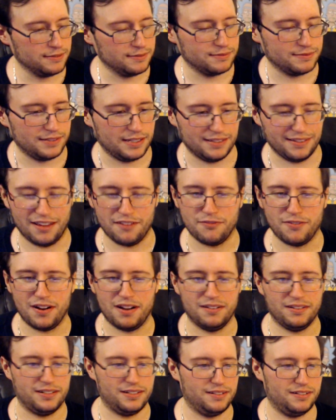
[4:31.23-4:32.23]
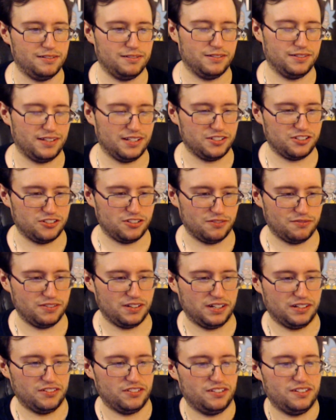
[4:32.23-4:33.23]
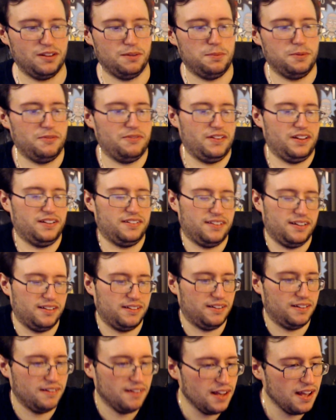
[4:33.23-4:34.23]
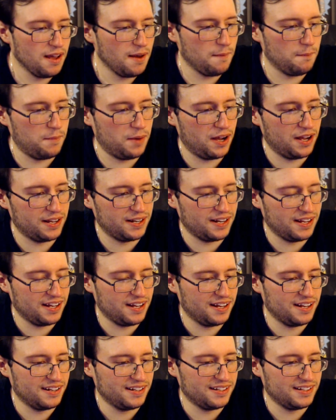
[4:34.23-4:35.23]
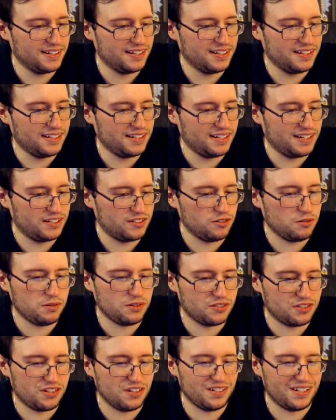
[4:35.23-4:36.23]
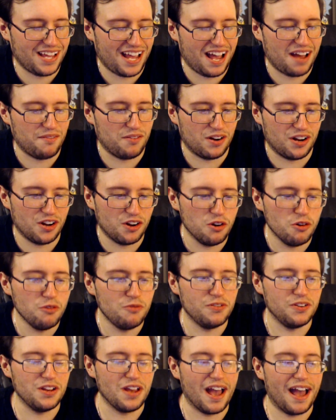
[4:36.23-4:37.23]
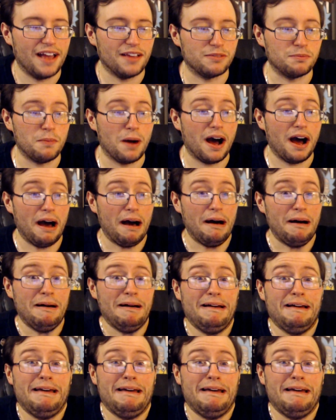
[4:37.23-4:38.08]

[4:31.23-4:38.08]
Is that a frown or is that just a fucking stupid face? I don't know. But it's always good to have a goofy ass smile.